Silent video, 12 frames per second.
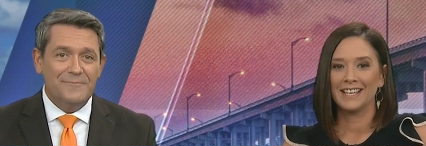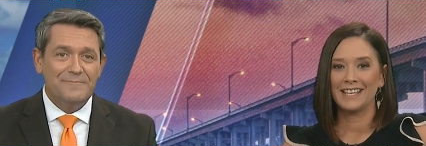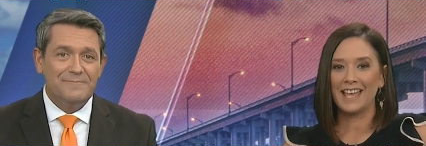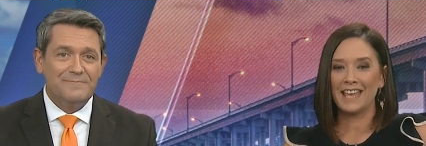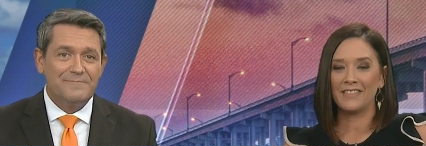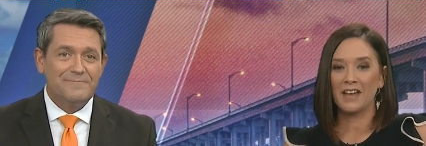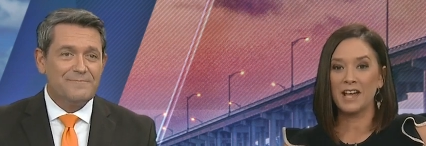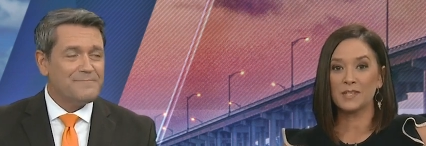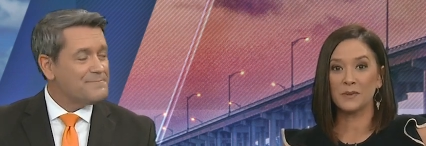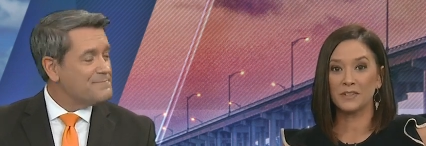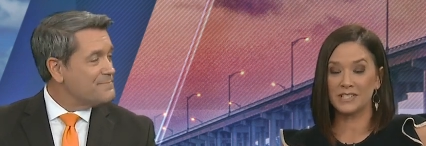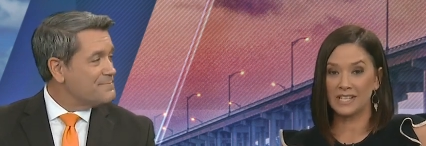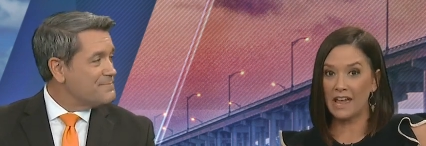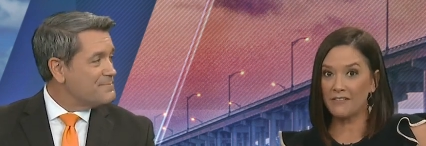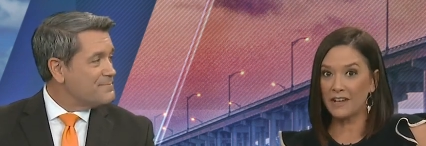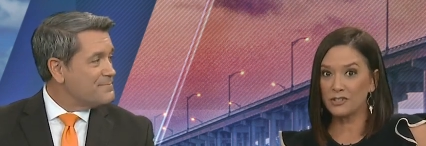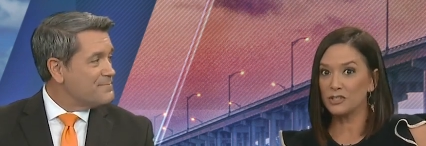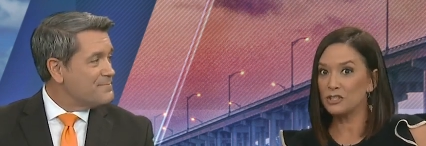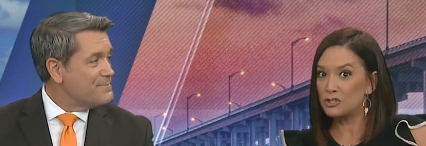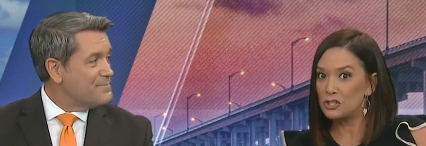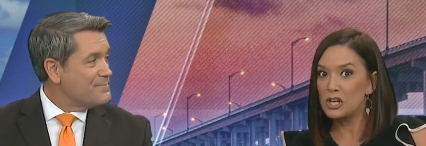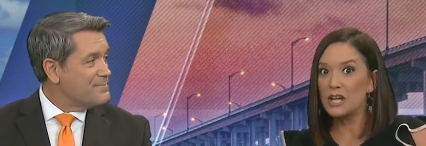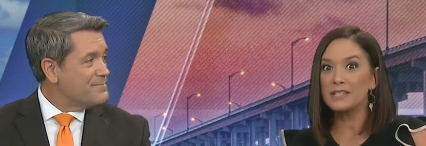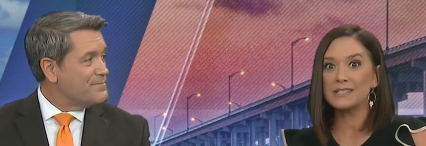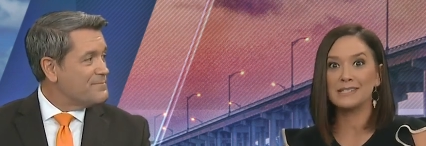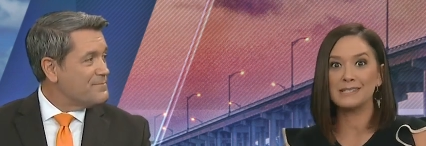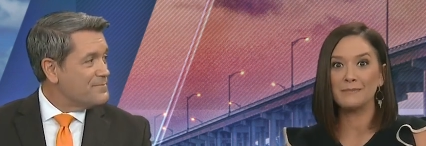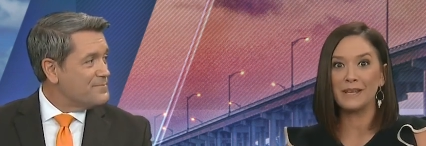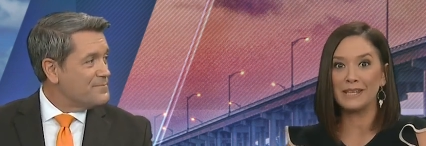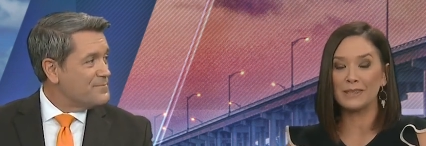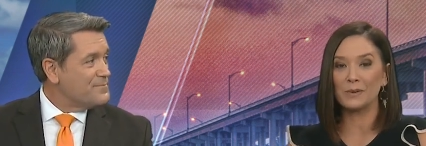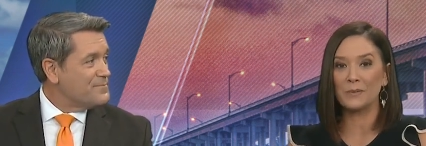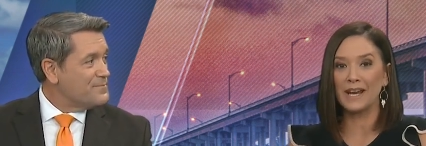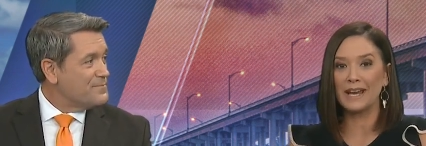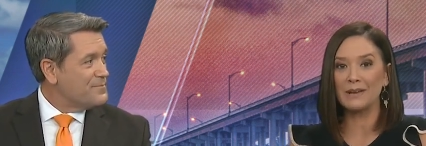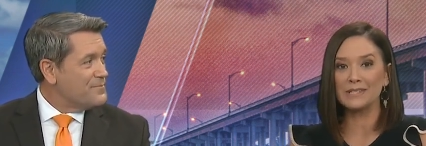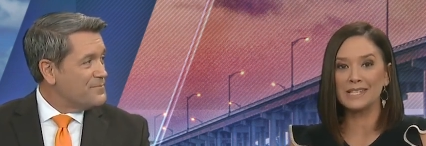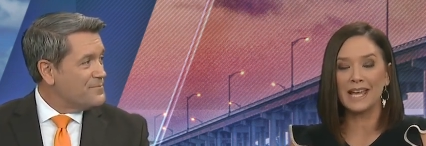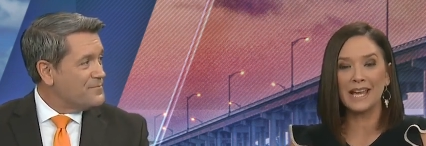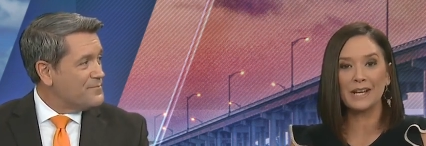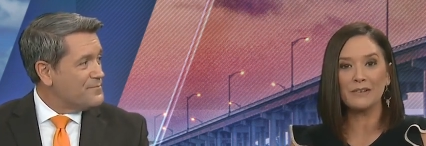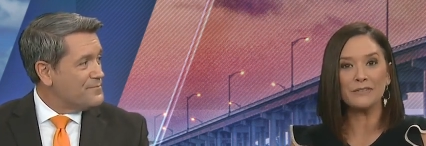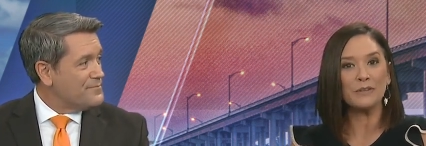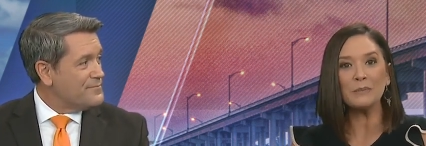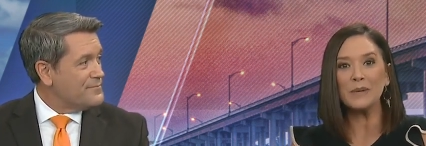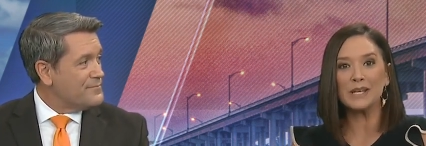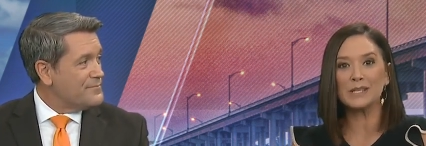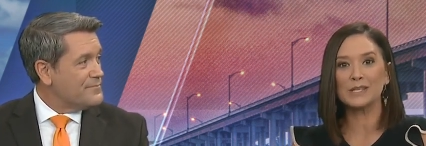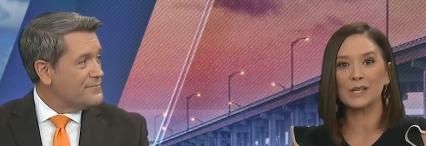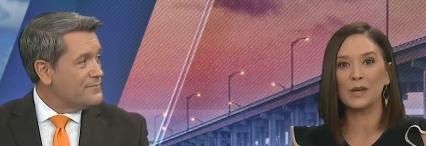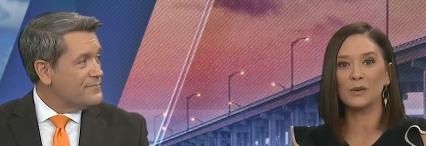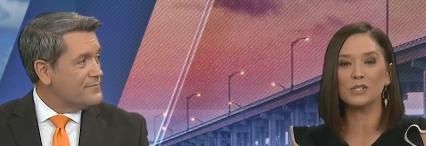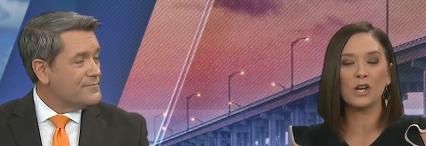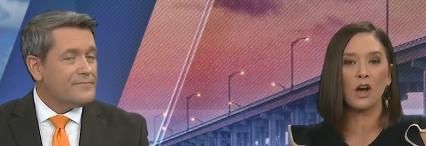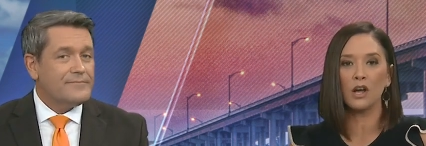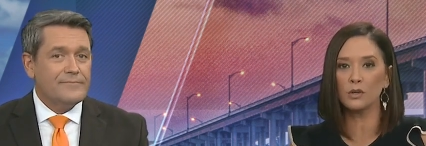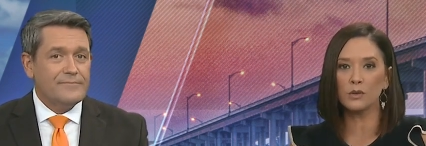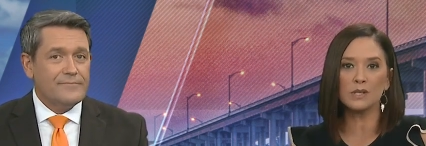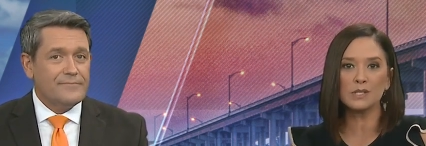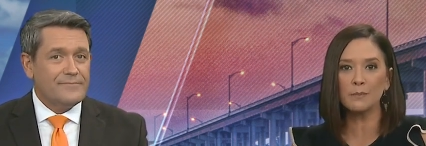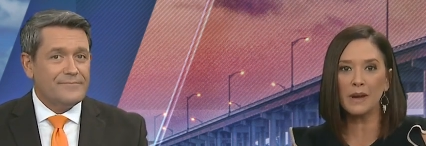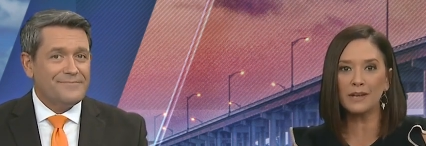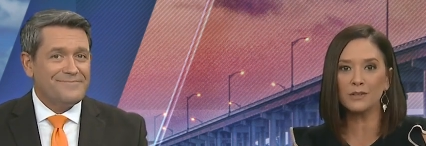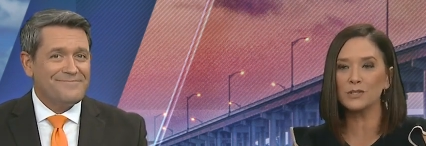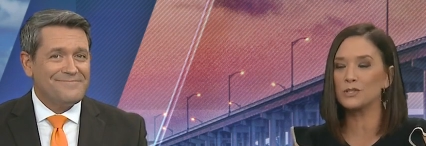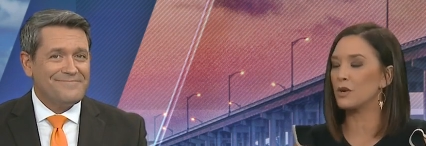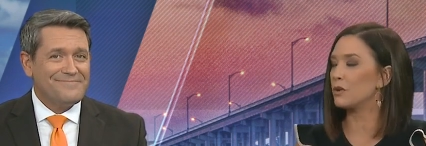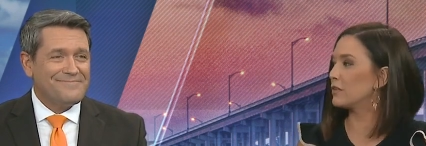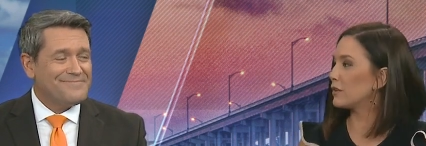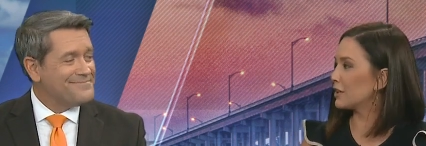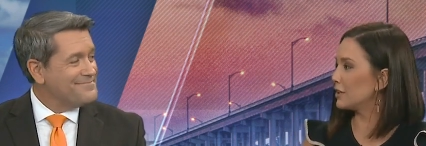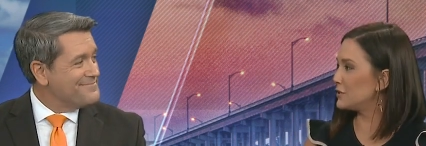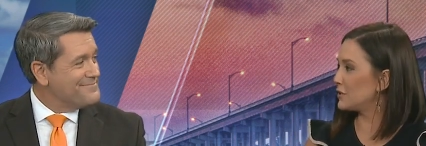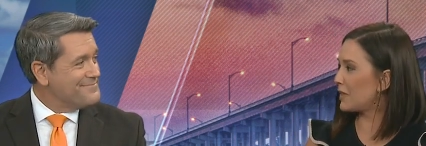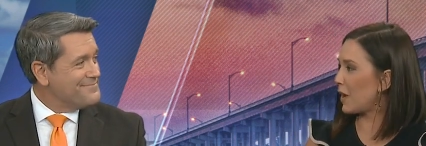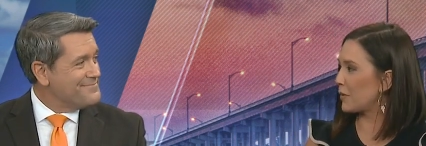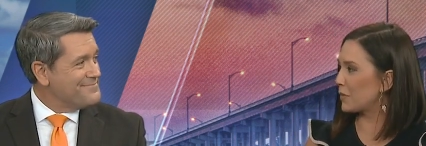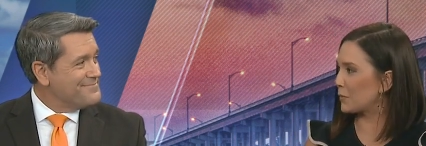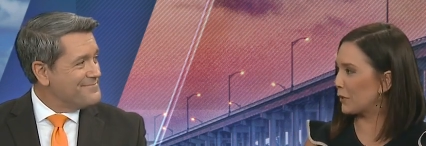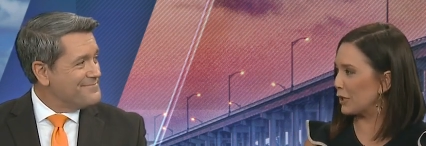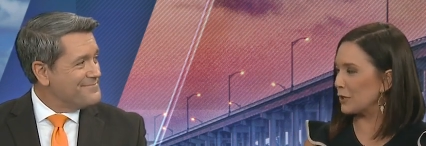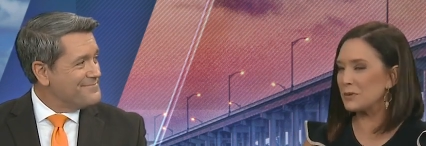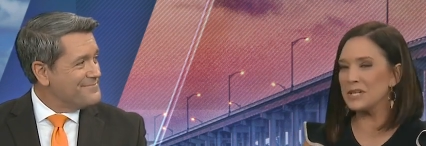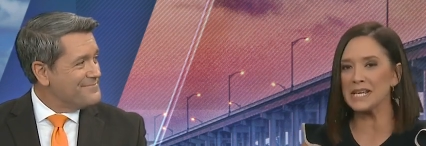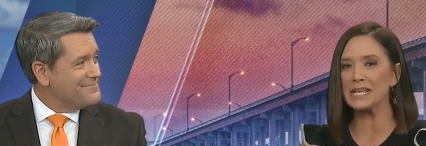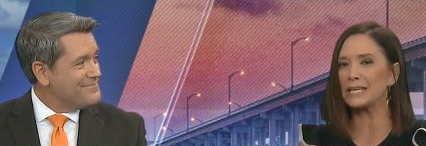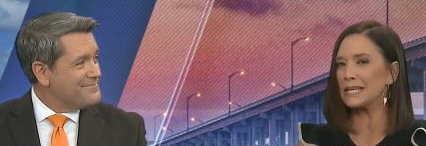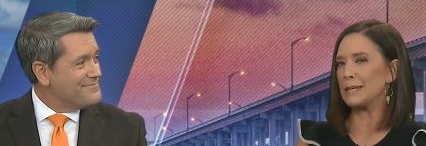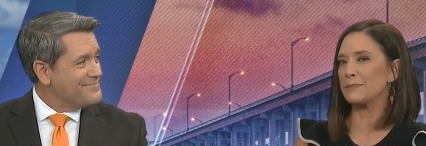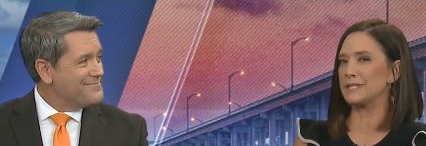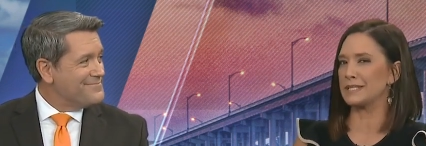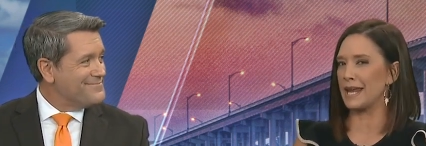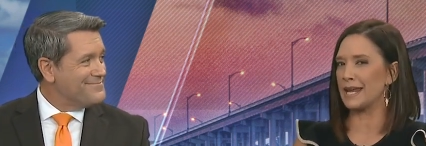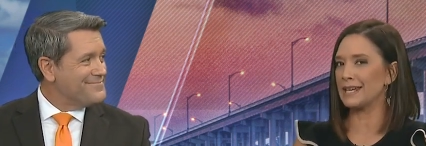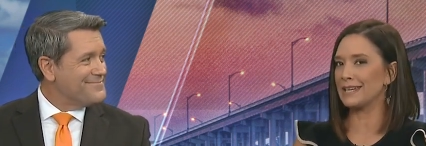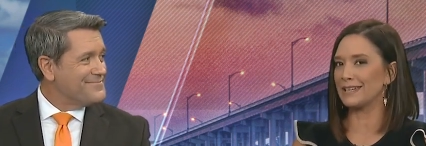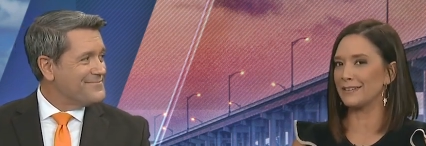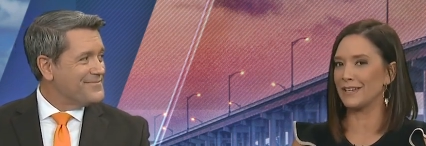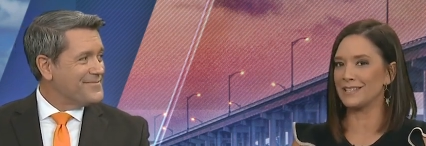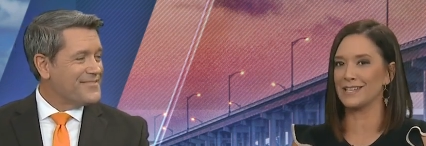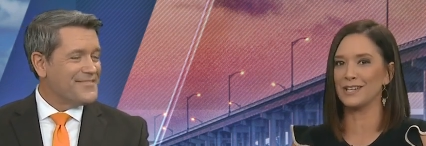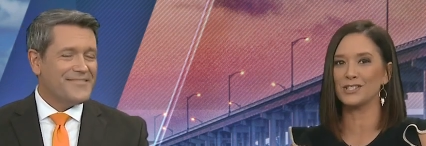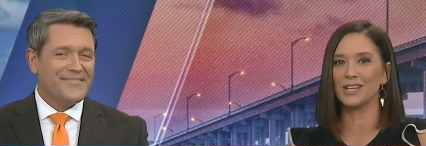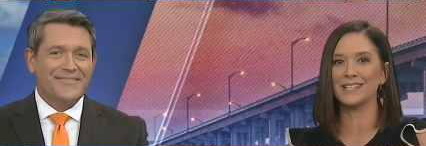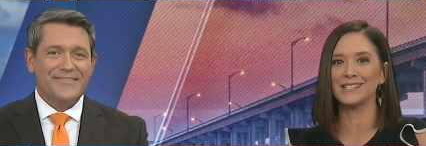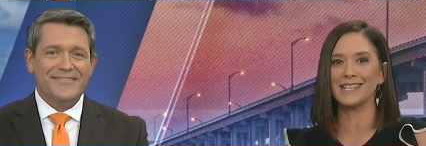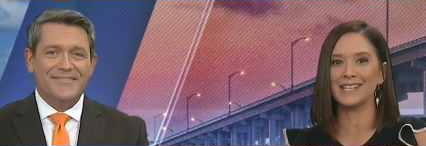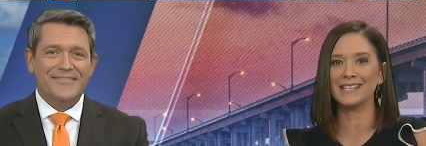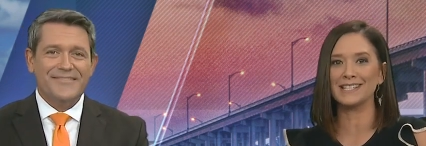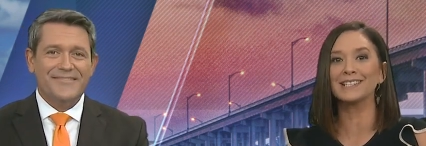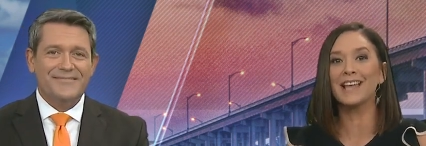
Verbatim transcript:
Speaker 1: Yeah, the hospital staff actually just made their way outside a few minutes ago to honor this milestone, and they're going to do that with a pretty unique keepsake. Yvette Sanchez is